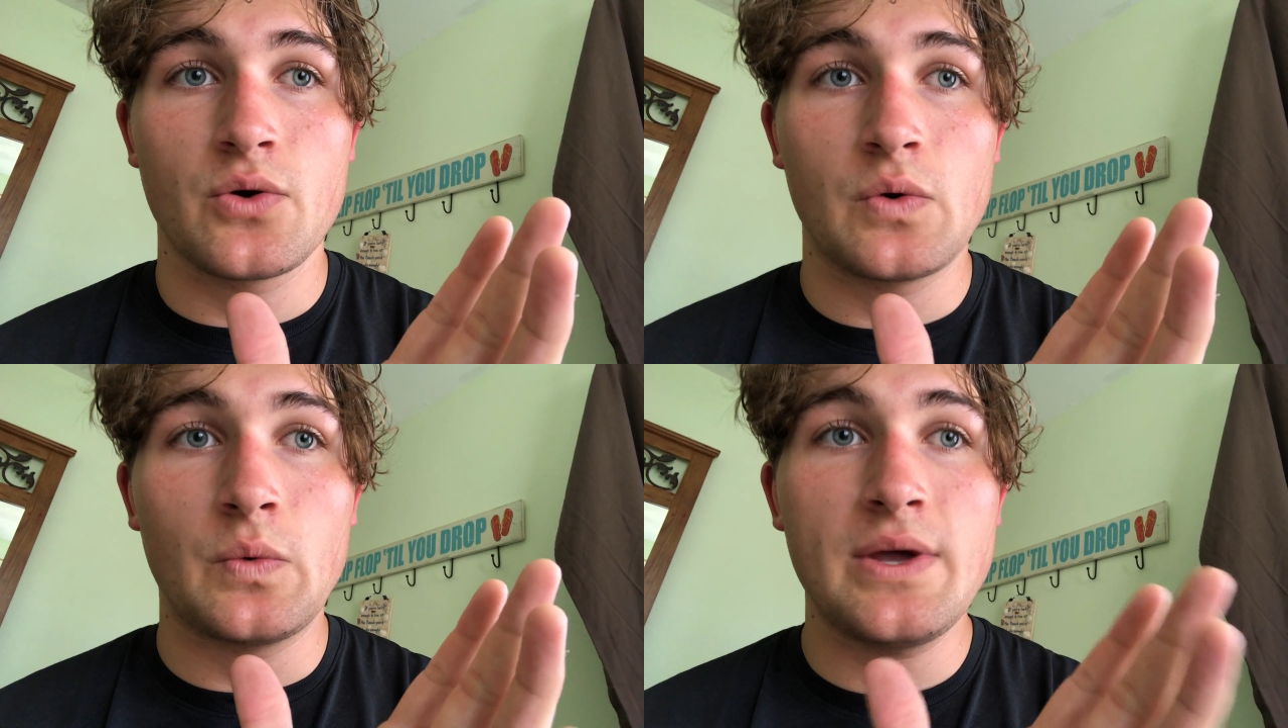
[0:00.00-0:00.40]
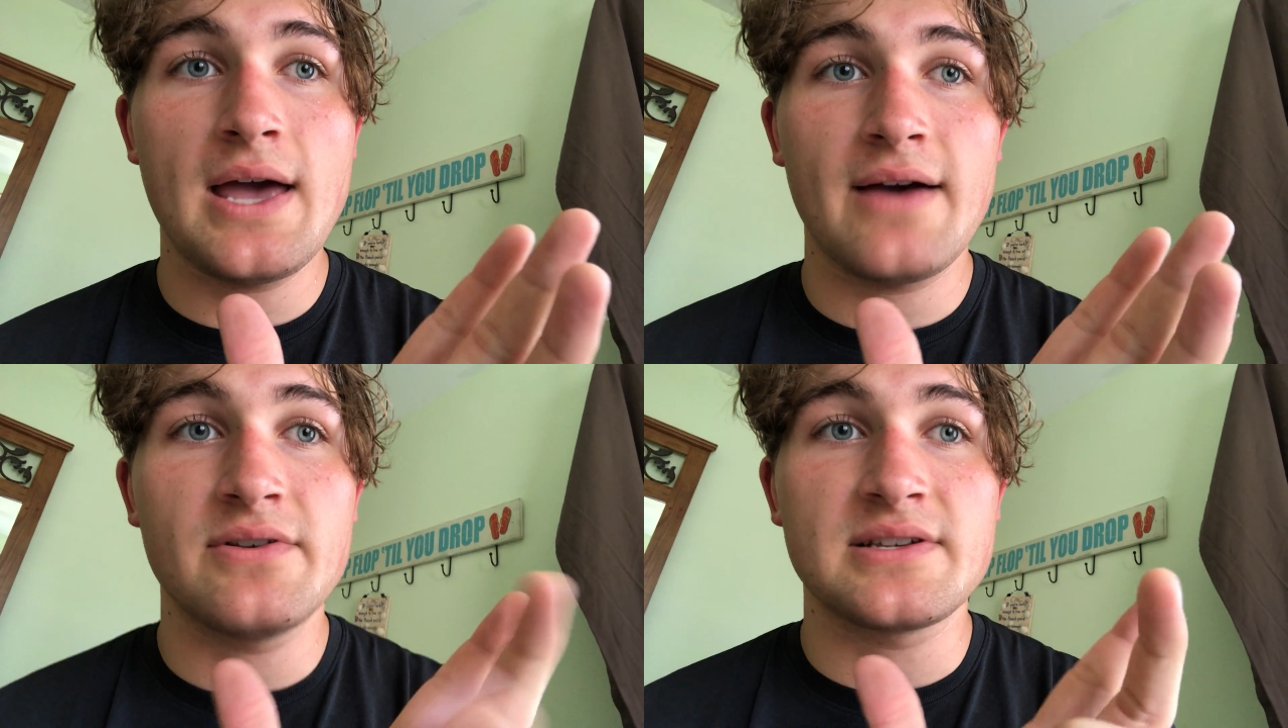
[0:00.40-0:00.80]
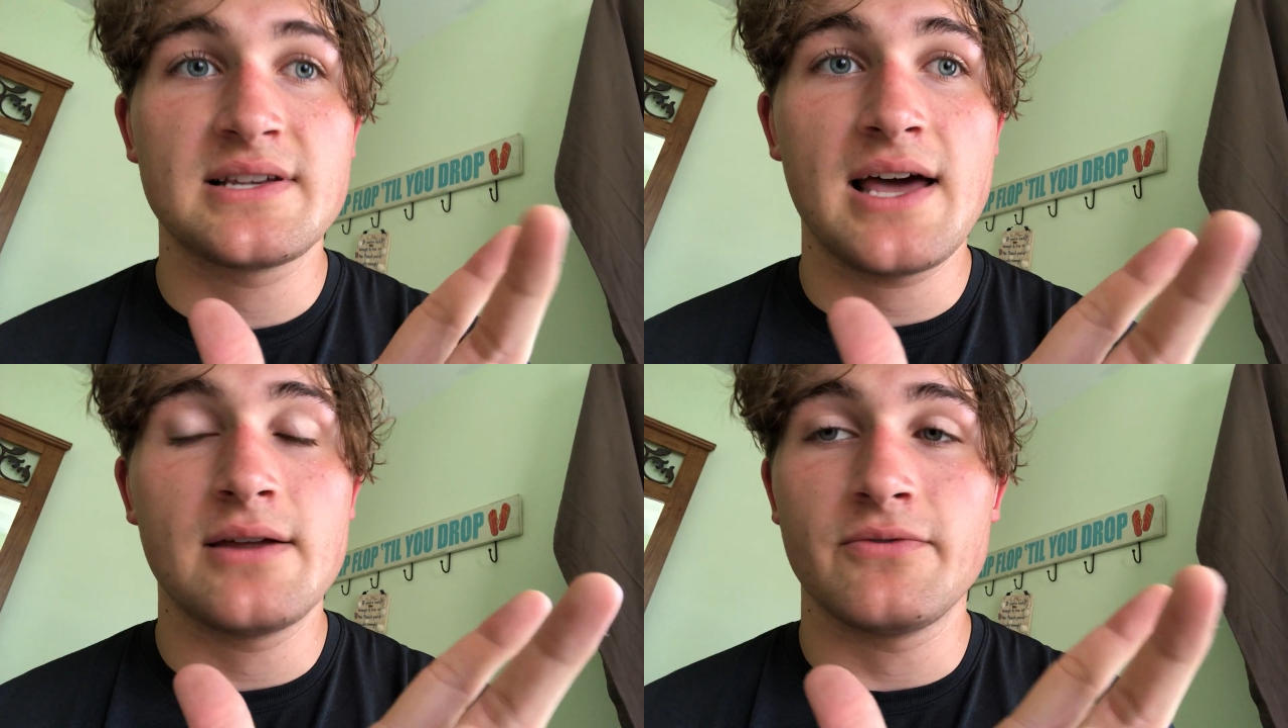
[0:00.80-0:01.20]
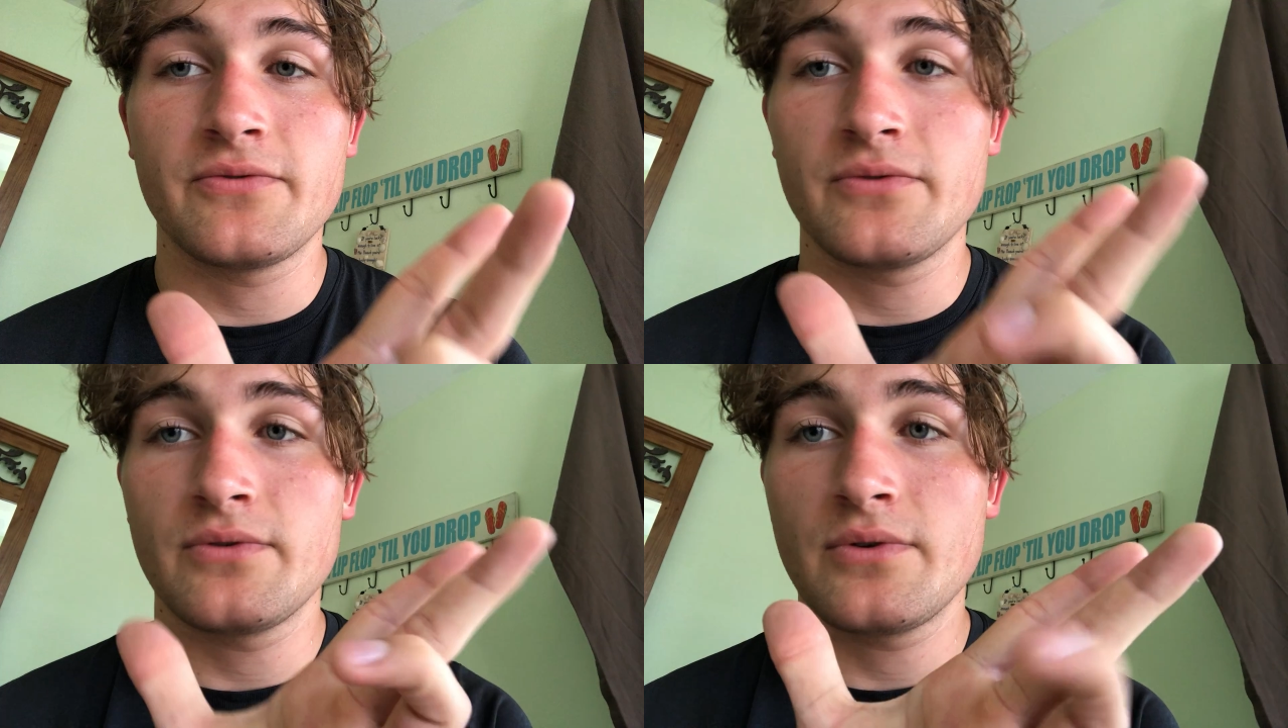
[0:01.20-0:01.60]
We have a set
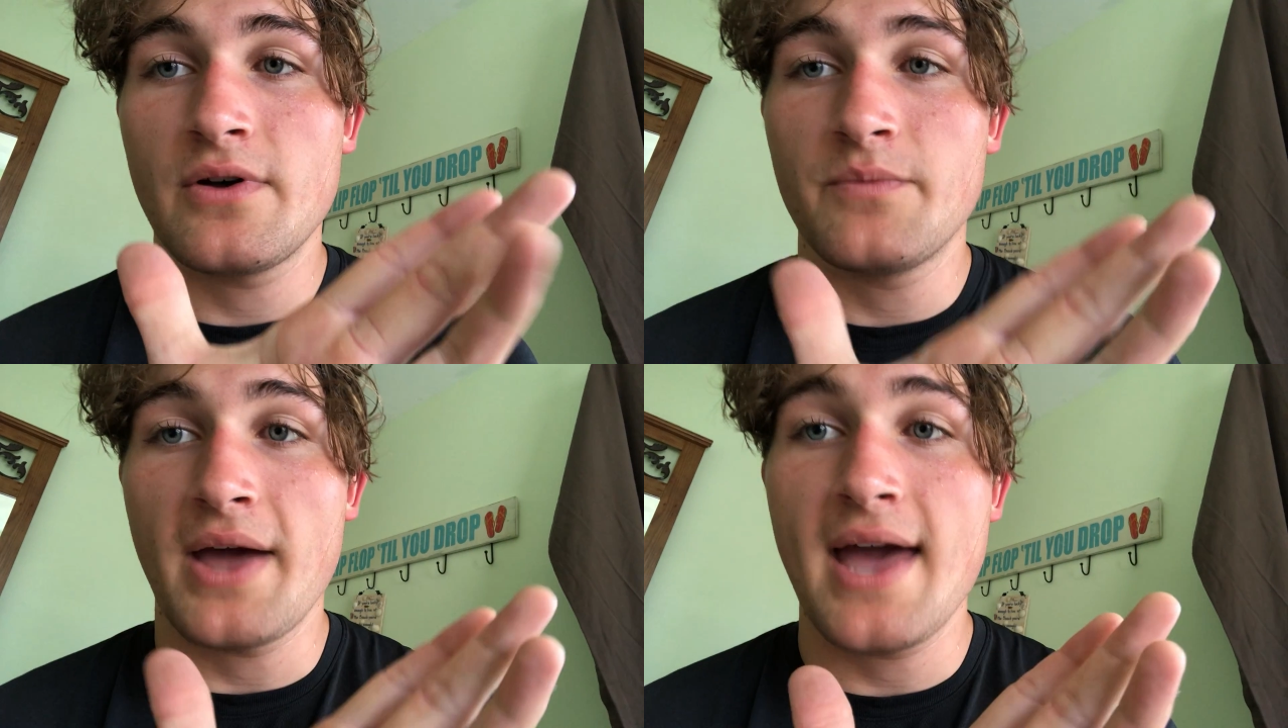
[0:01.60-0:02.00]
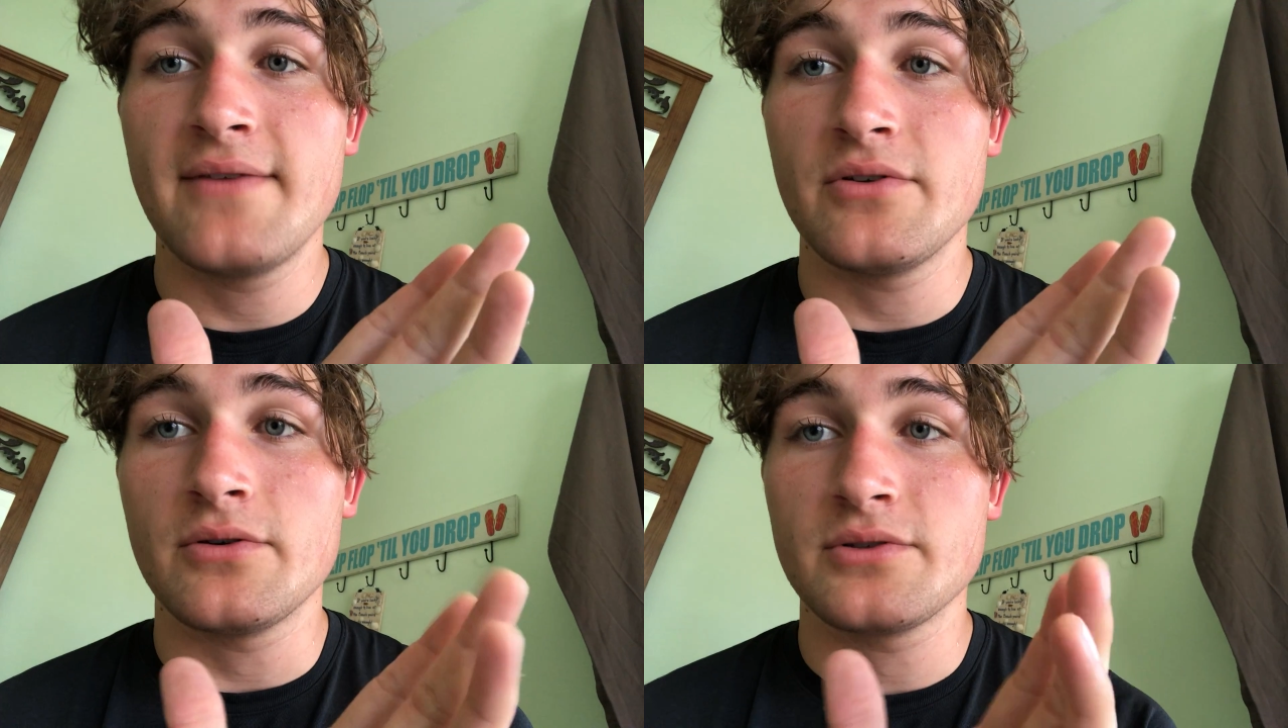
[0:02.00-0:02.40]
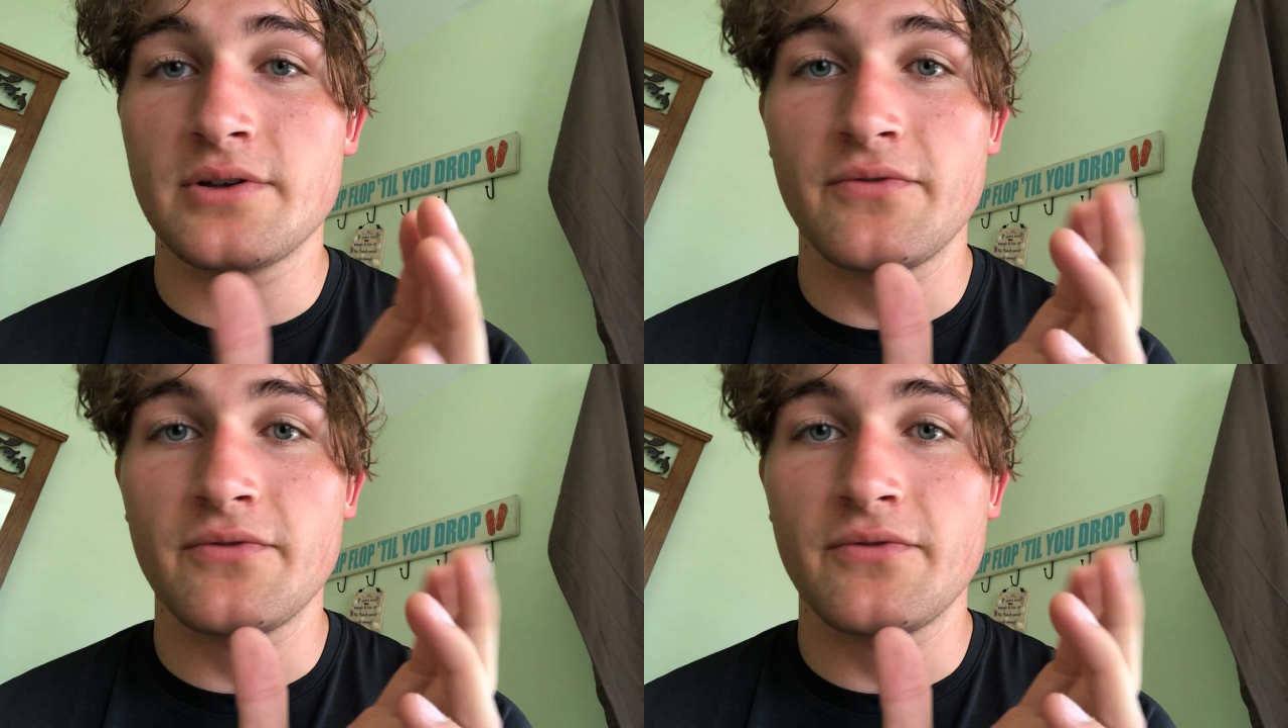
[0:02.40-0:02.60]
of behaviors,